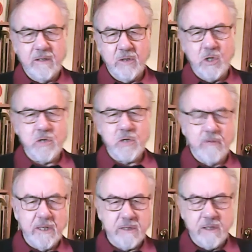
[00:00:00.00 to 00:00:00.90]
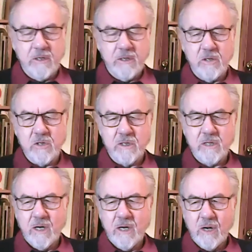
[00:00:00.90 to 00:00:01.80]
tertiary institutions.
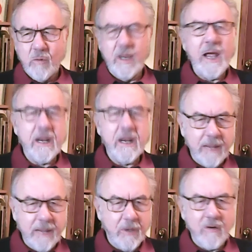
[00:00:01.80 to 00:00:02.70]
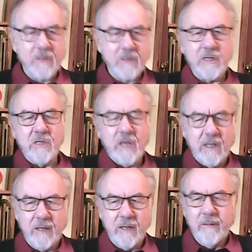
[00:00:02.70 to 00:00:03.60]
We had come across each other.